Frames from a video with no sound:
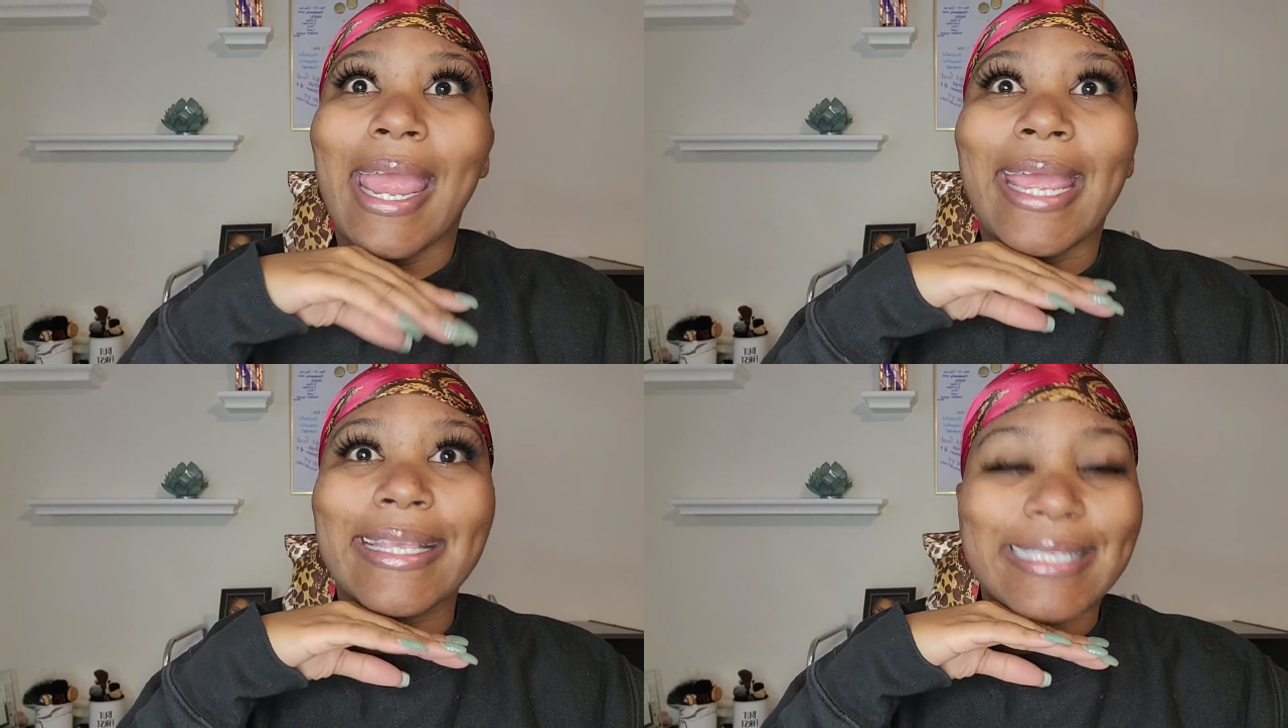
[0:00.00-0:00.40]

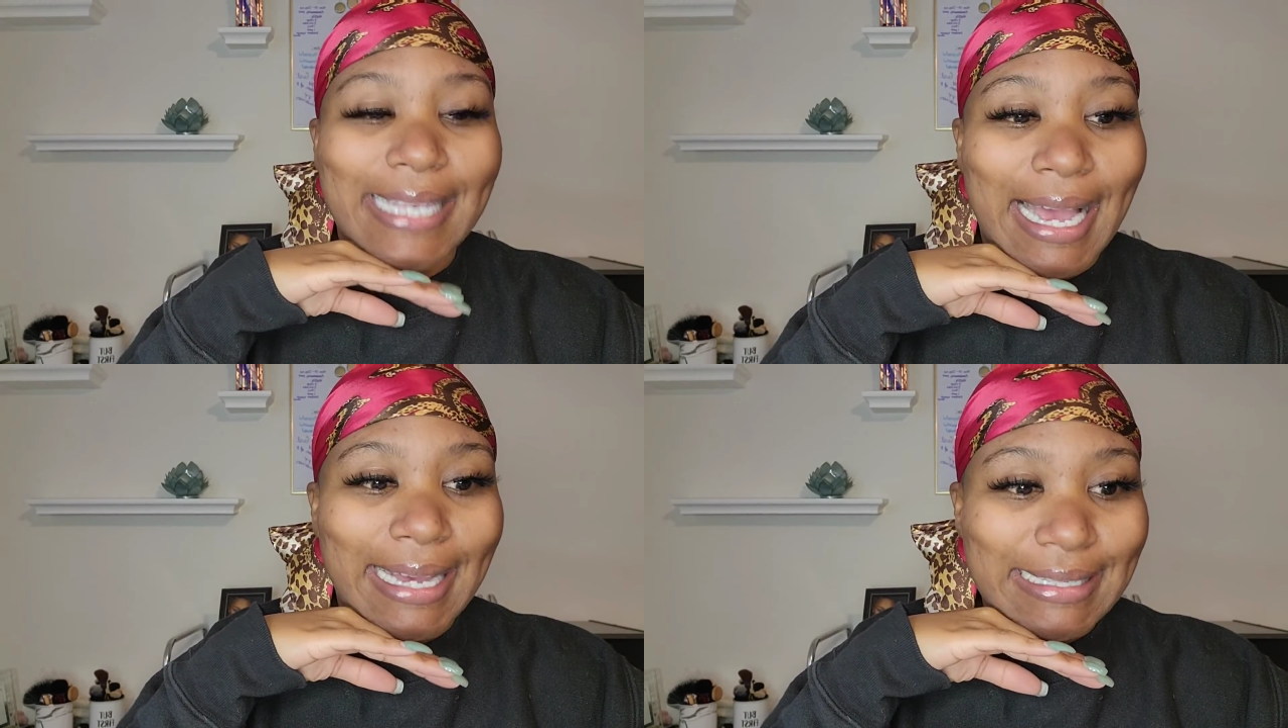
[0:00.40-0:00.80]

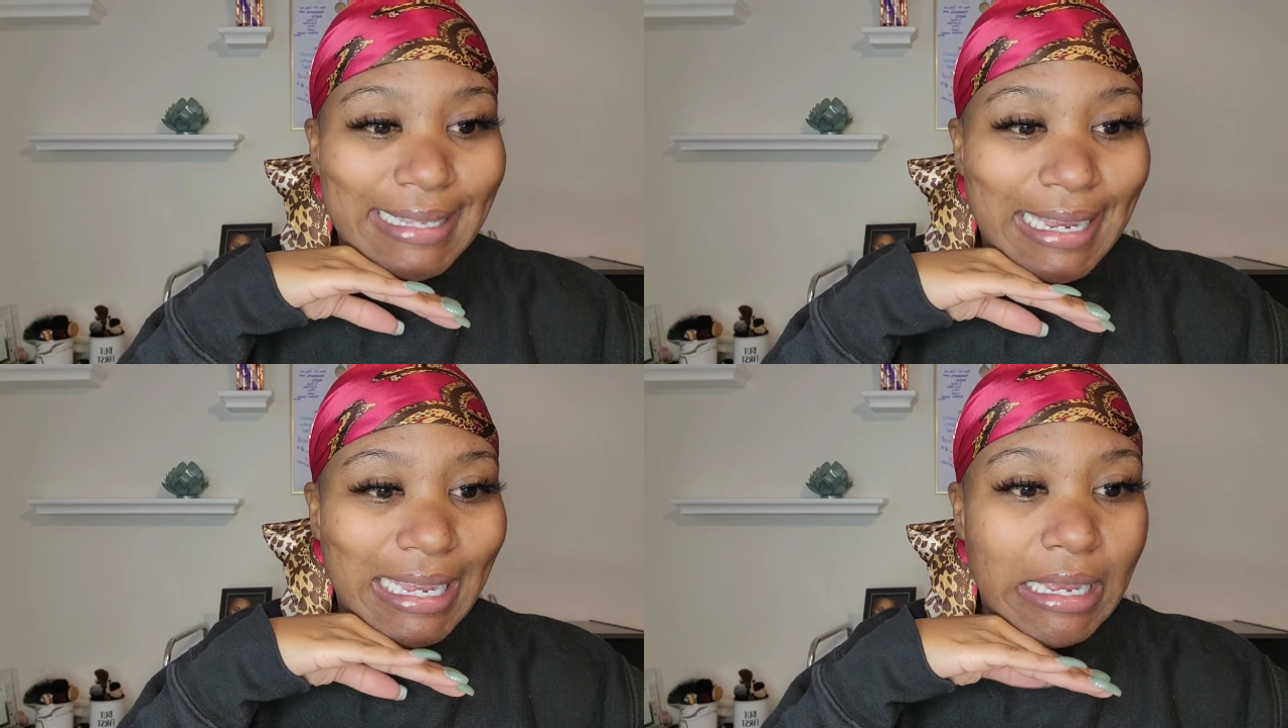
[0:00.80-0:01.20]

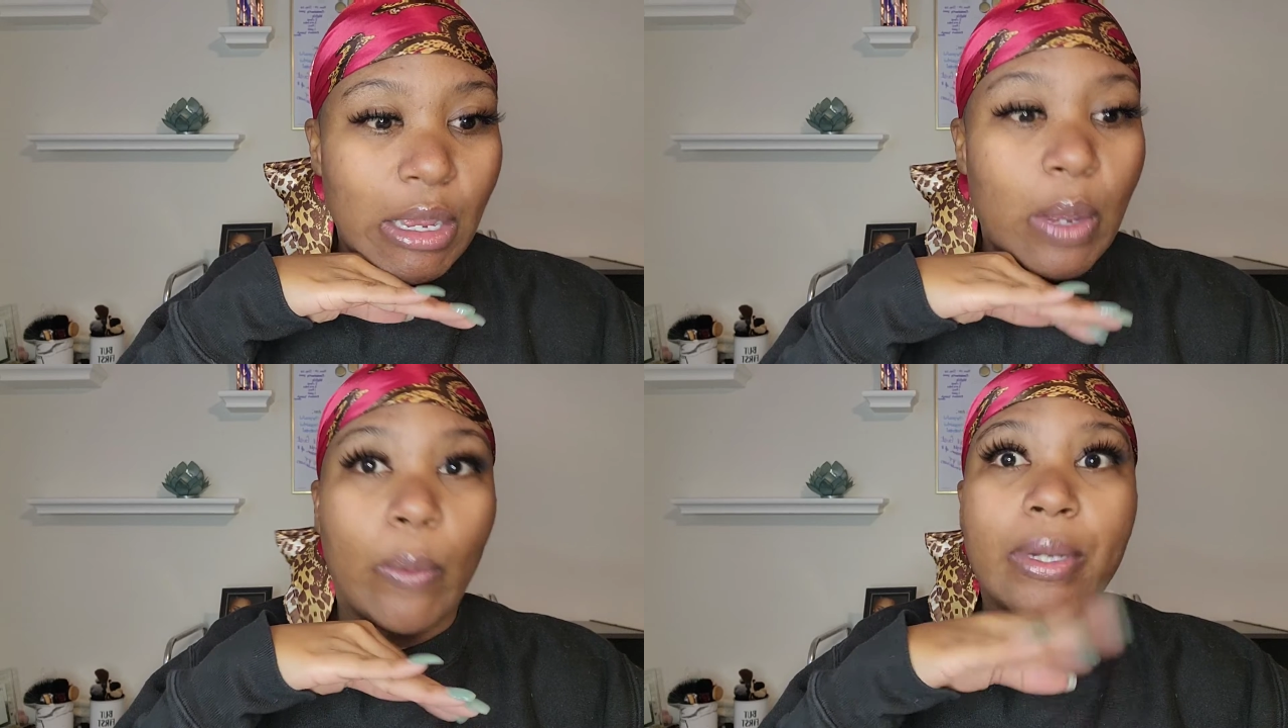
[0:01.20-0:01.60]

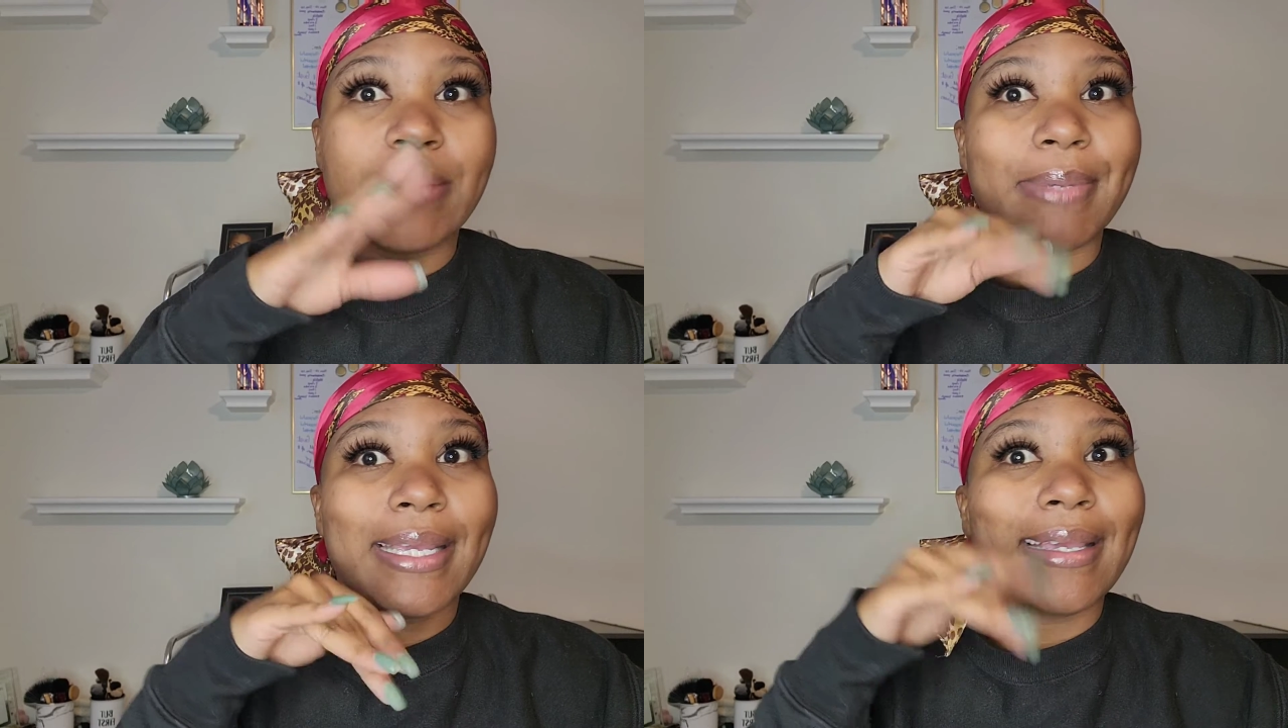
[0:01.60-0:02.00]
antioxidant,
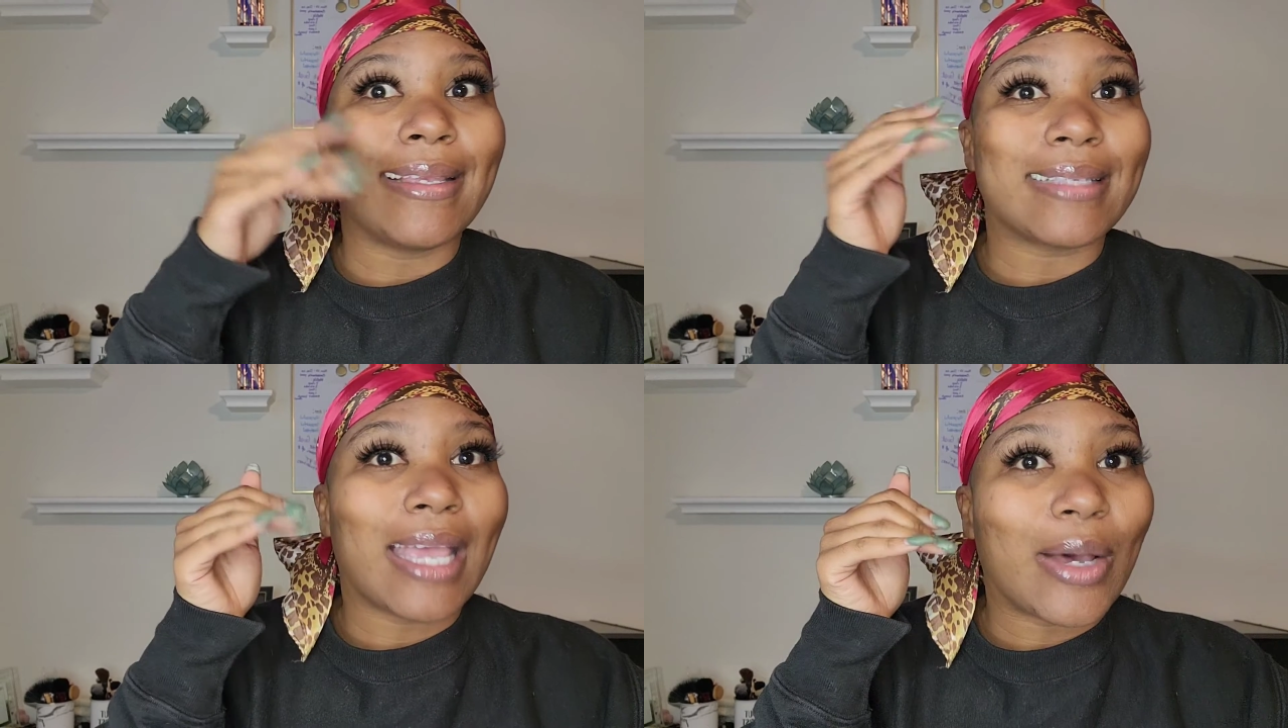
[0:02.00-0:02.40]
which
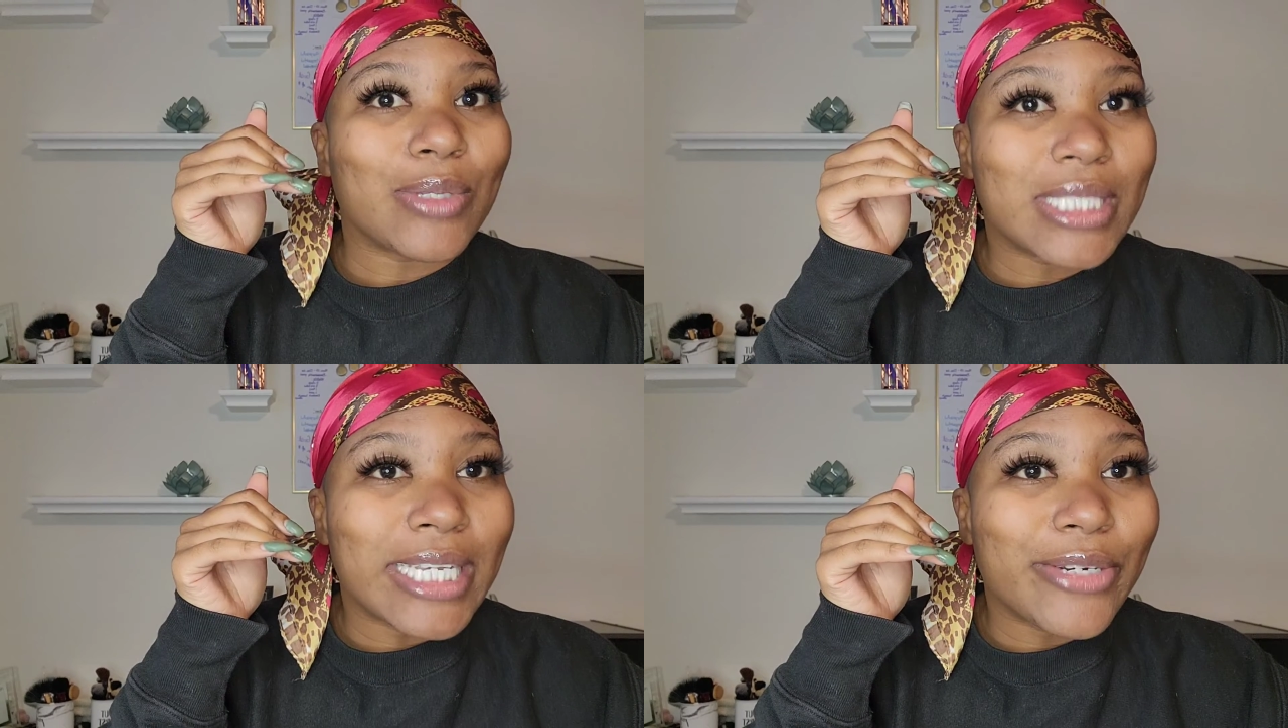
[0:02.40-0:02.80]
means it
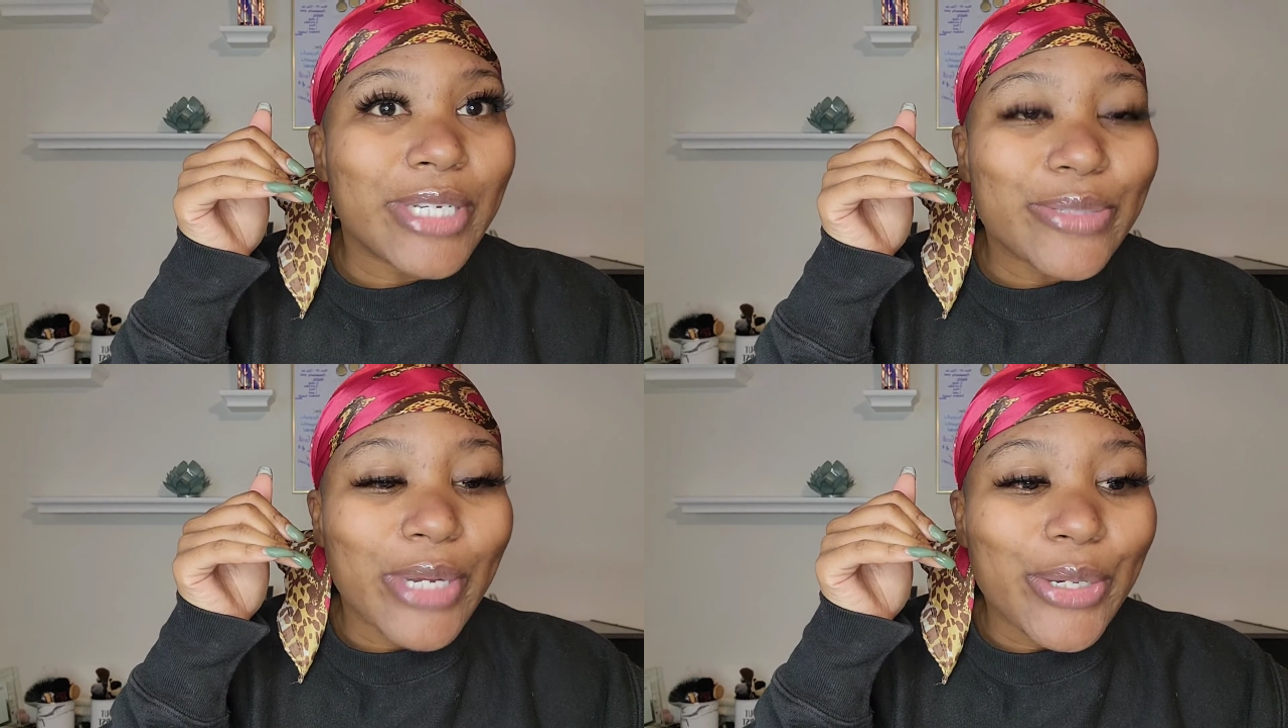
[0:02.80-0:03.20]
helps
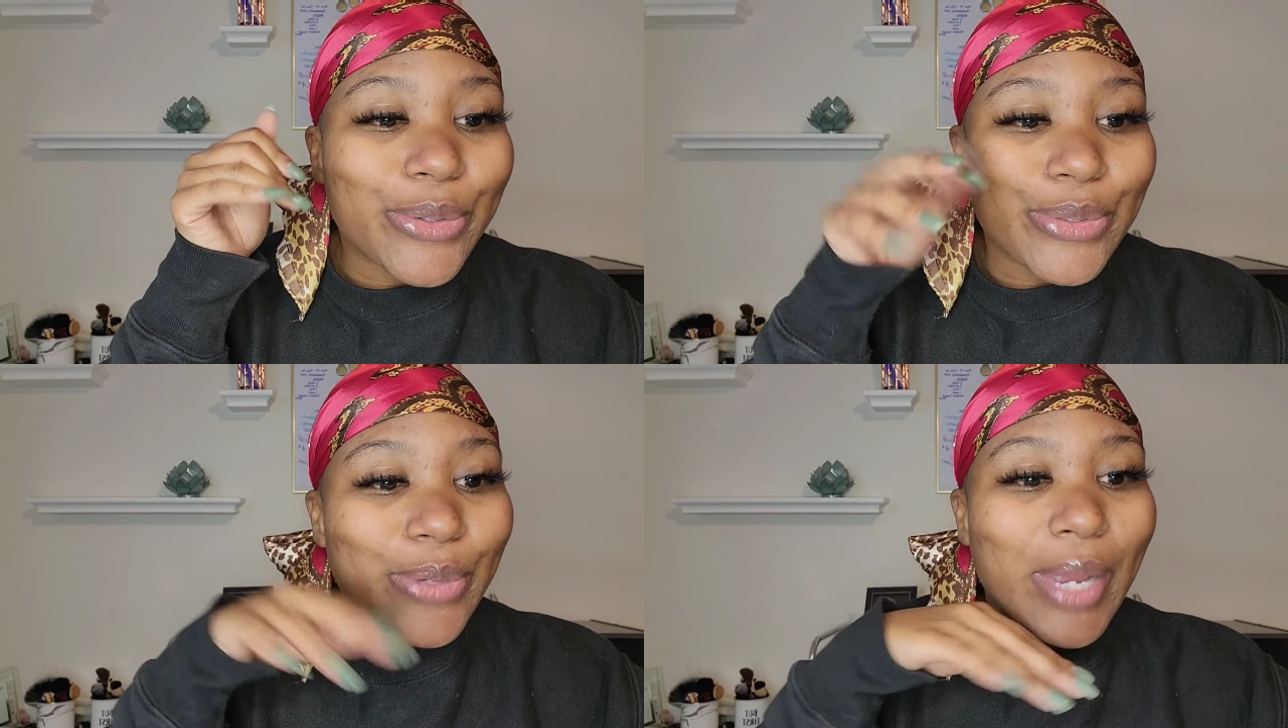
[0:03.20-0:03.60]
decrease
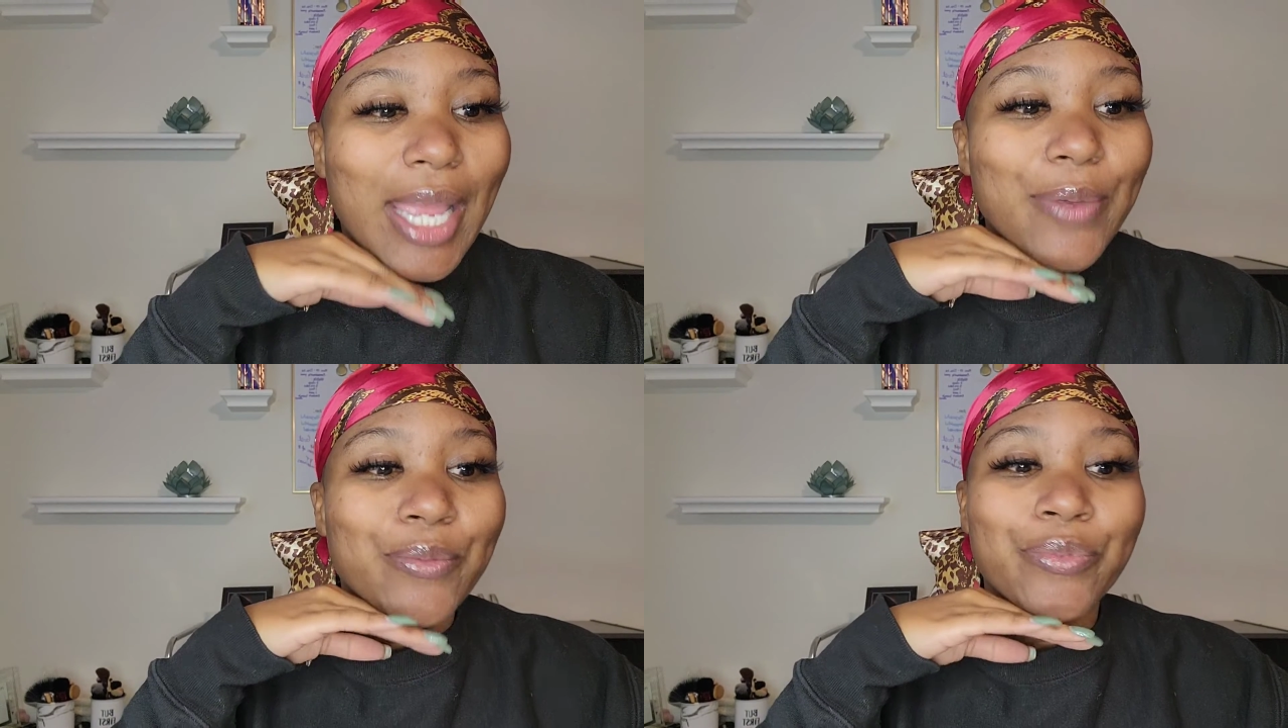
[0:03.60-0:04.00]
wrinkles,
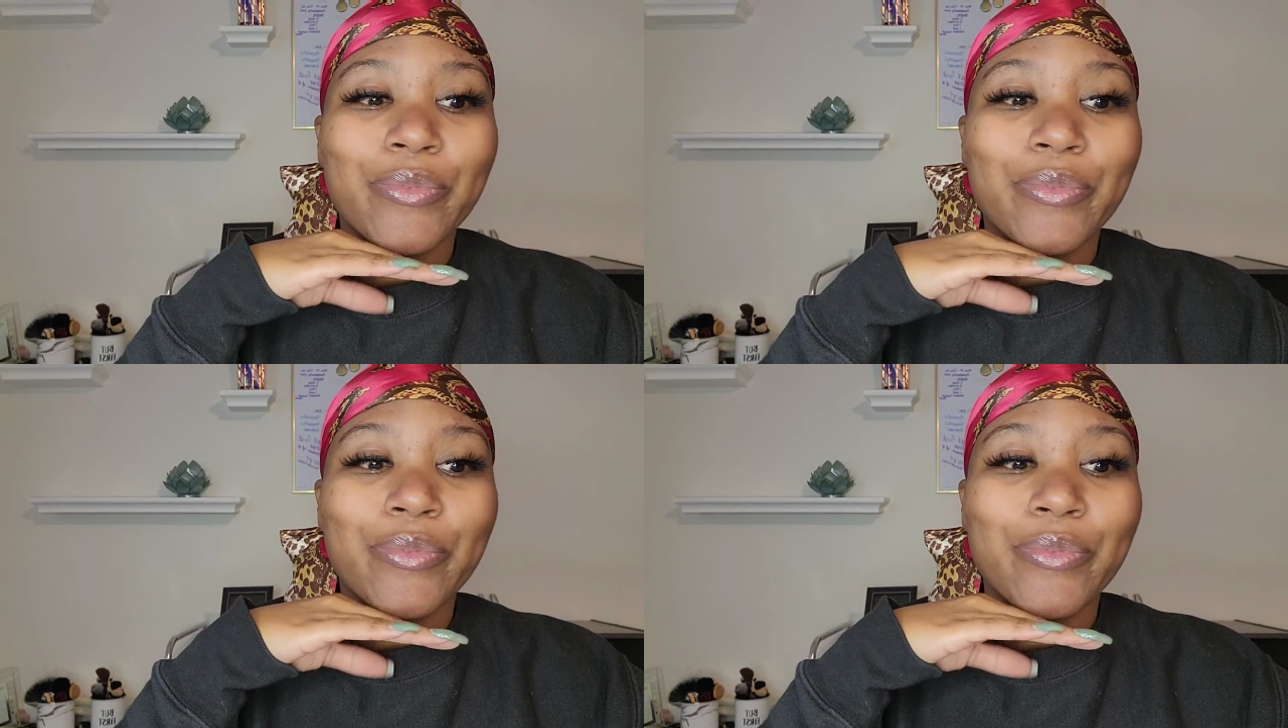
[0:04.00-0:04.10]
okay?